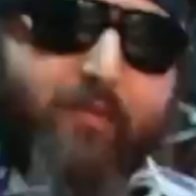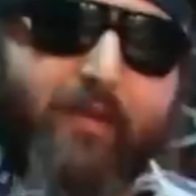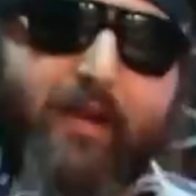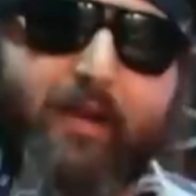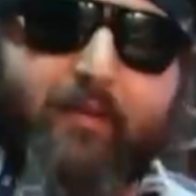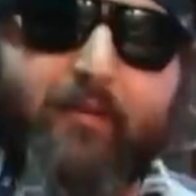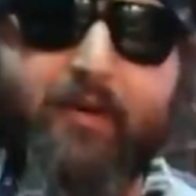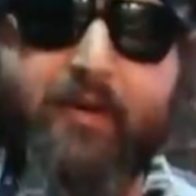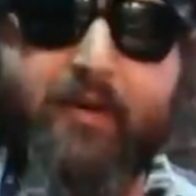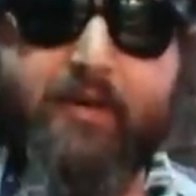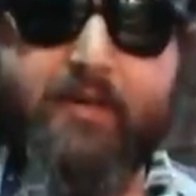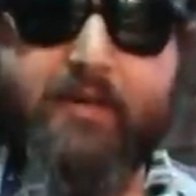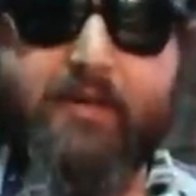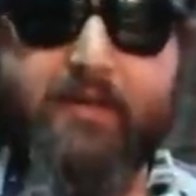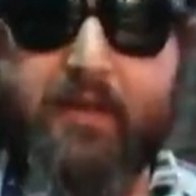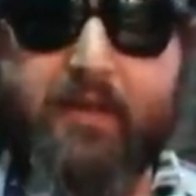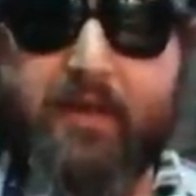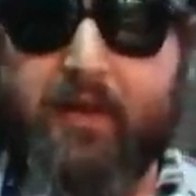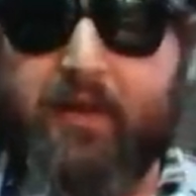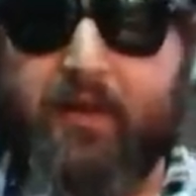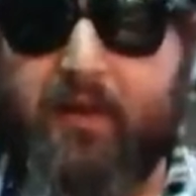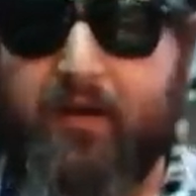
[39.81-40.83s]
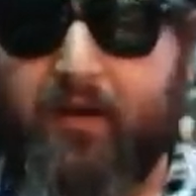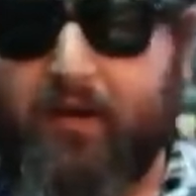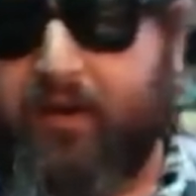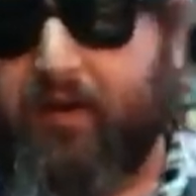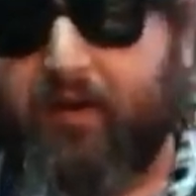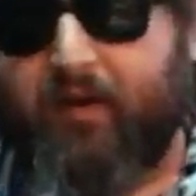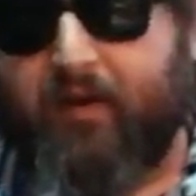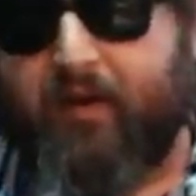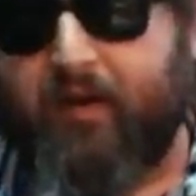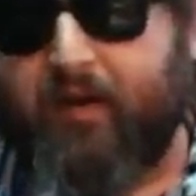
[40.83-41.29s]
reamers
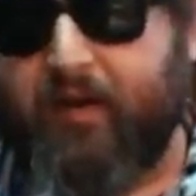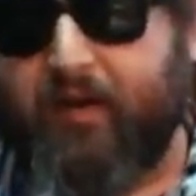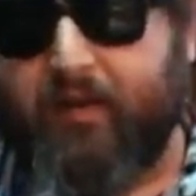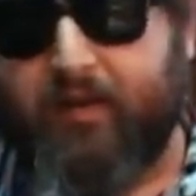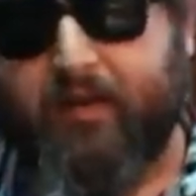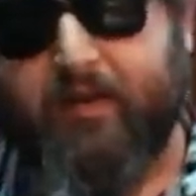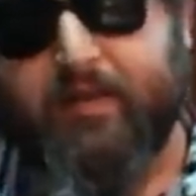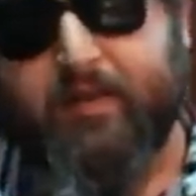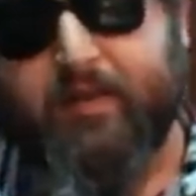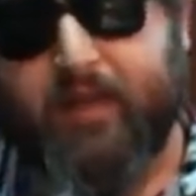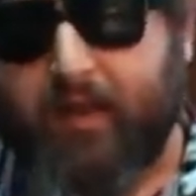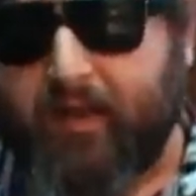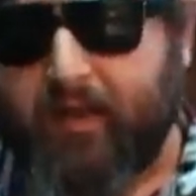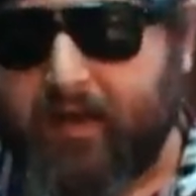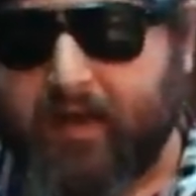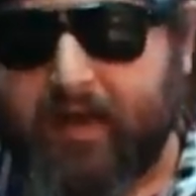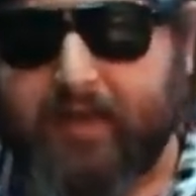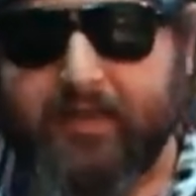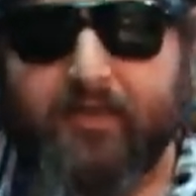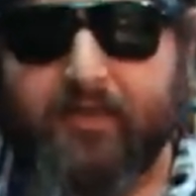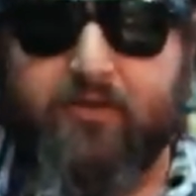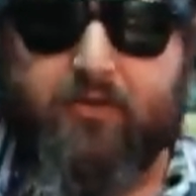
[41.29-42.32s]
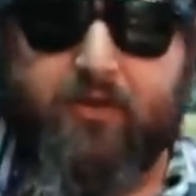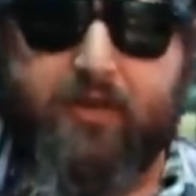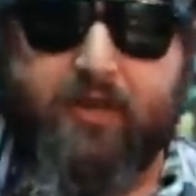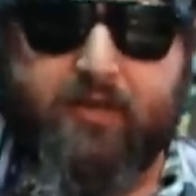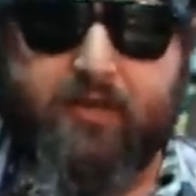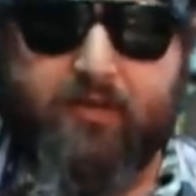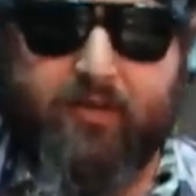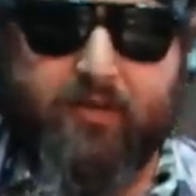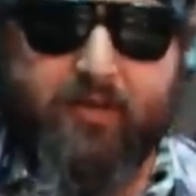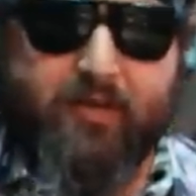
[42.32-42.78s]
or there's other kinds of
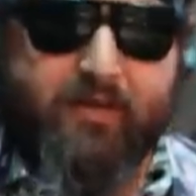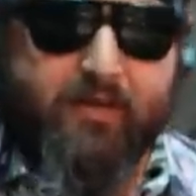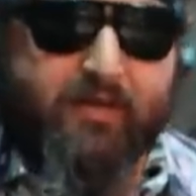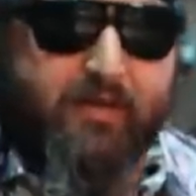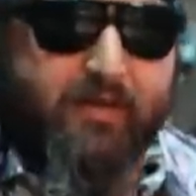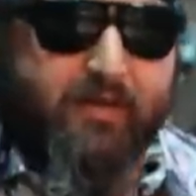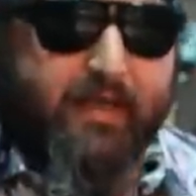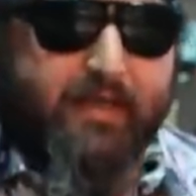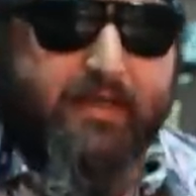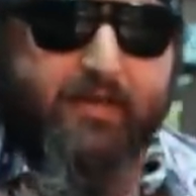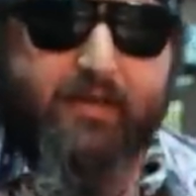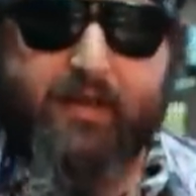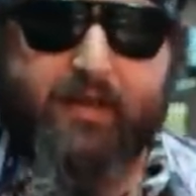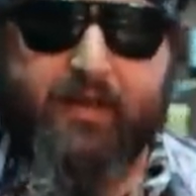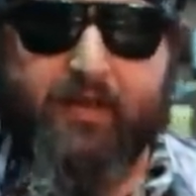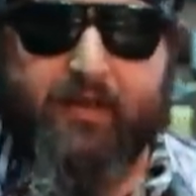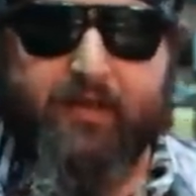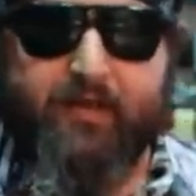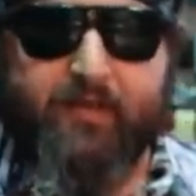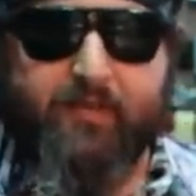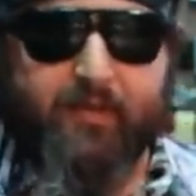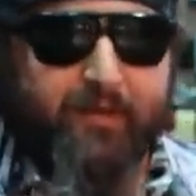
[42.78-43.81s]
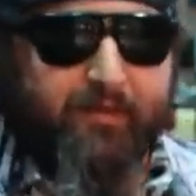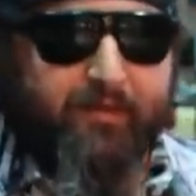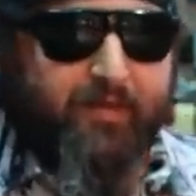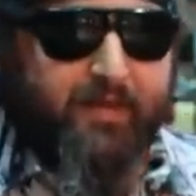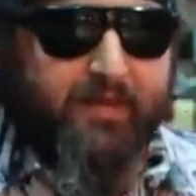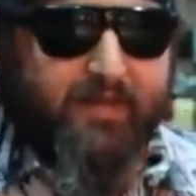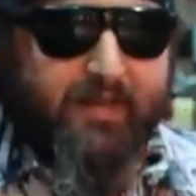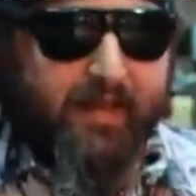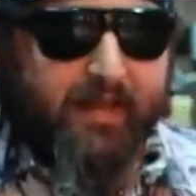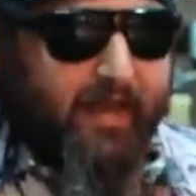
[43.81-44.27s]
joint tools that you can use, but
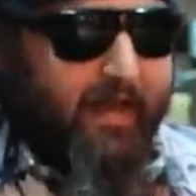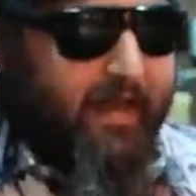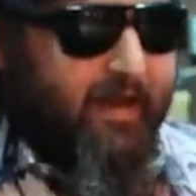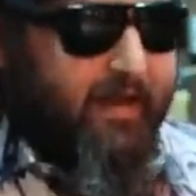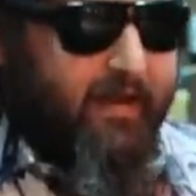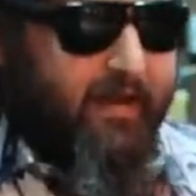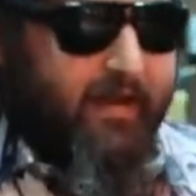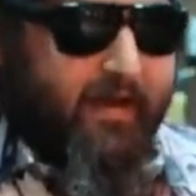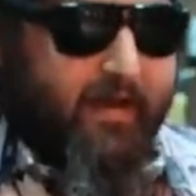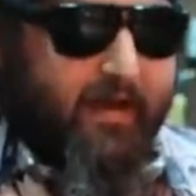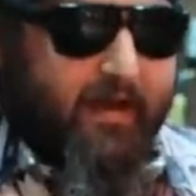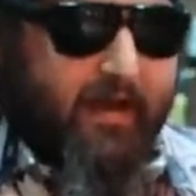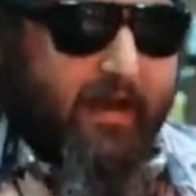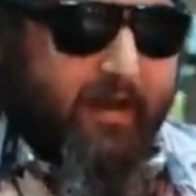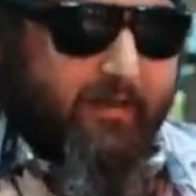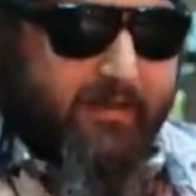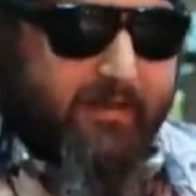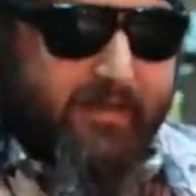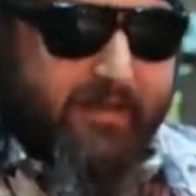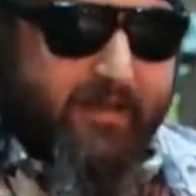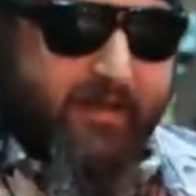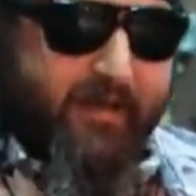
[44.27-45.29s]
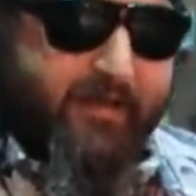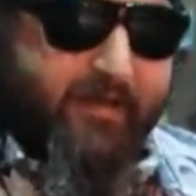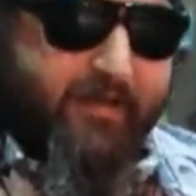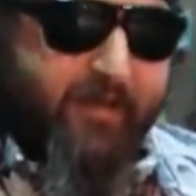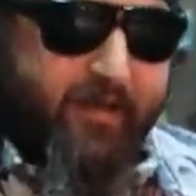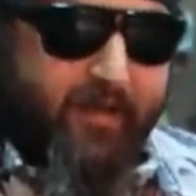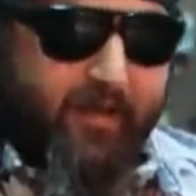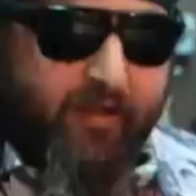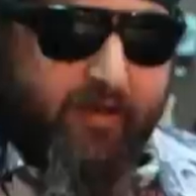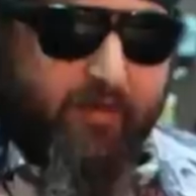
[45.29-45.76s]
for today, I'm just gonna
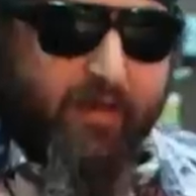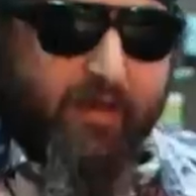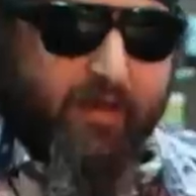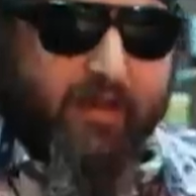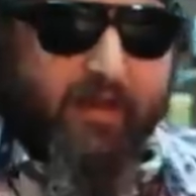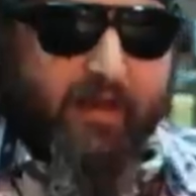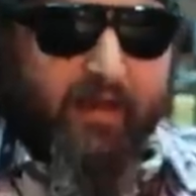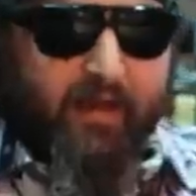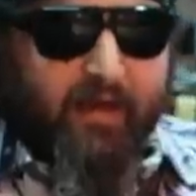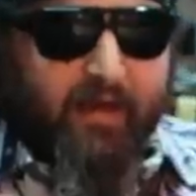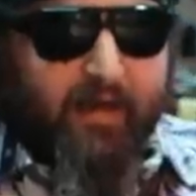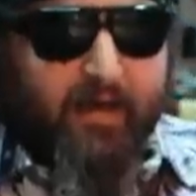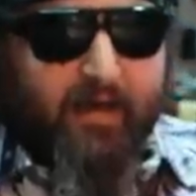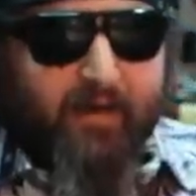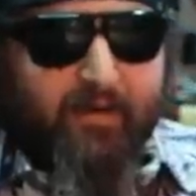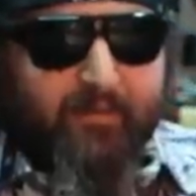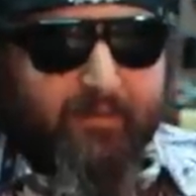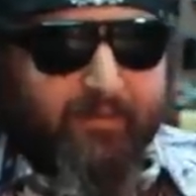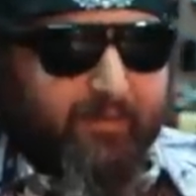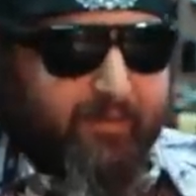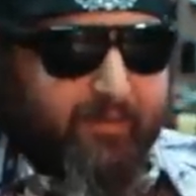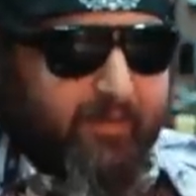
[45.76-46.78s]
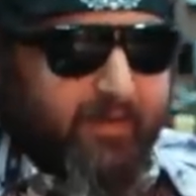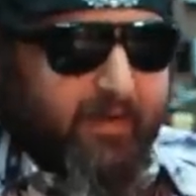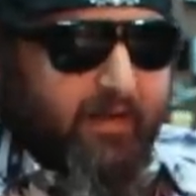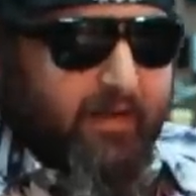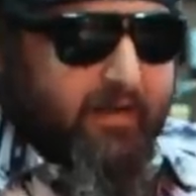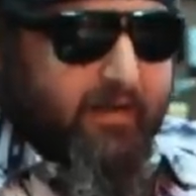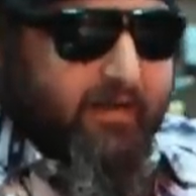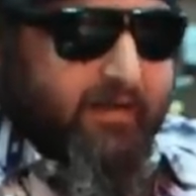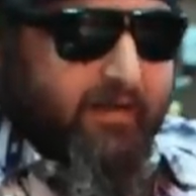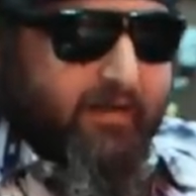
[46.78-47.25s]
show you with a uh,
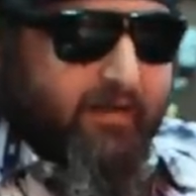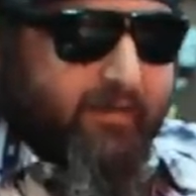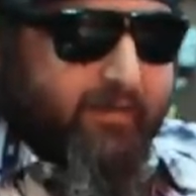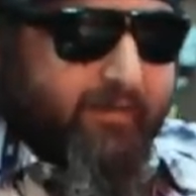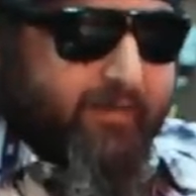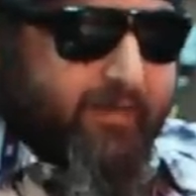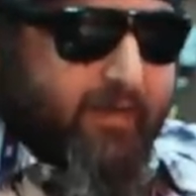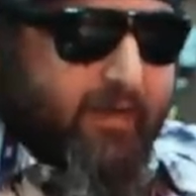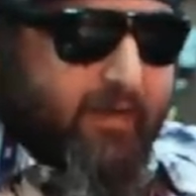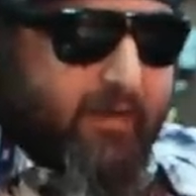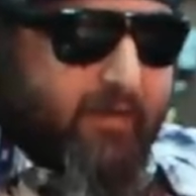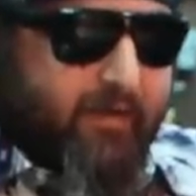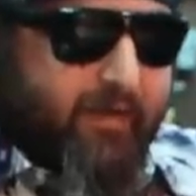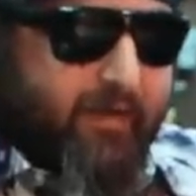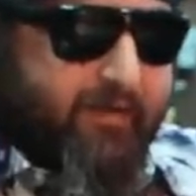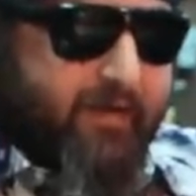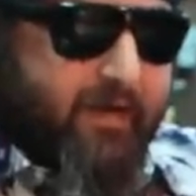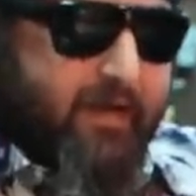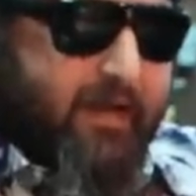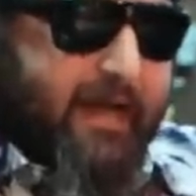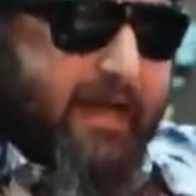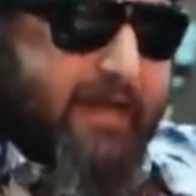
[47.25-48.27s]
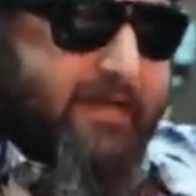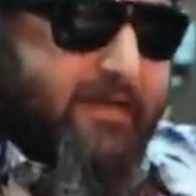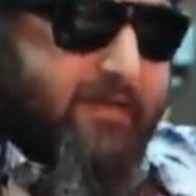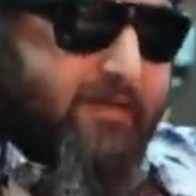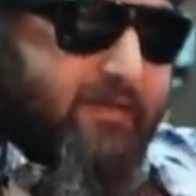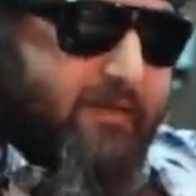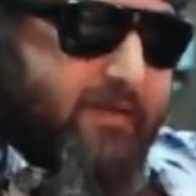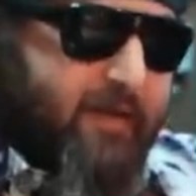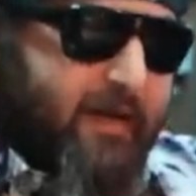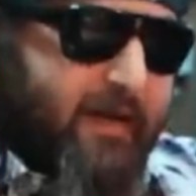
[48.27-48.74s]
Griffin Glass
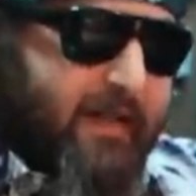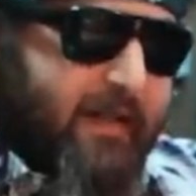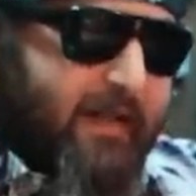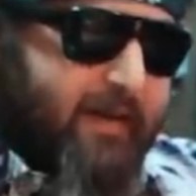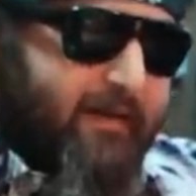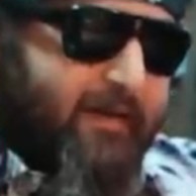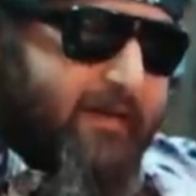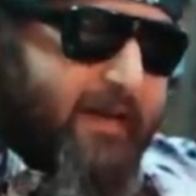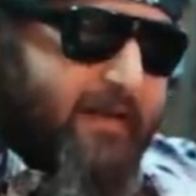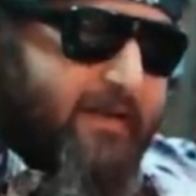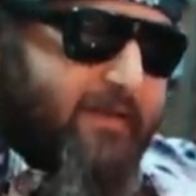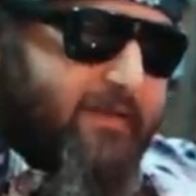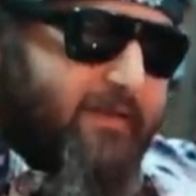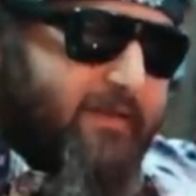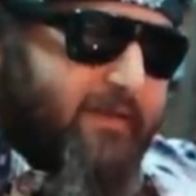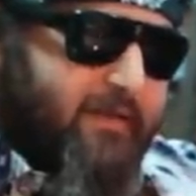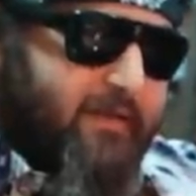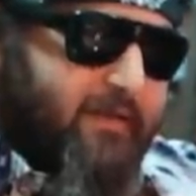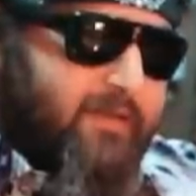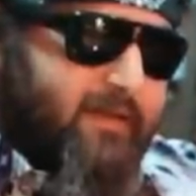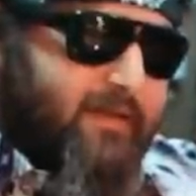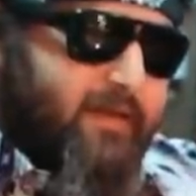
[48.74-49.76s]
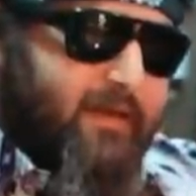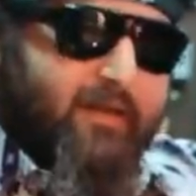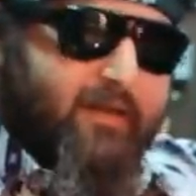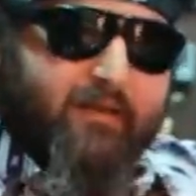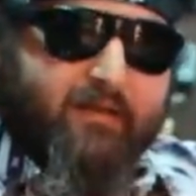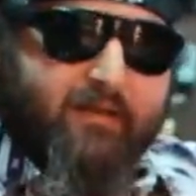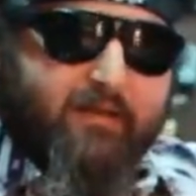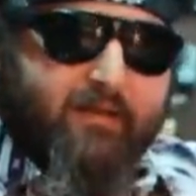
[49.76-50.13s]
tool. I love that tool, so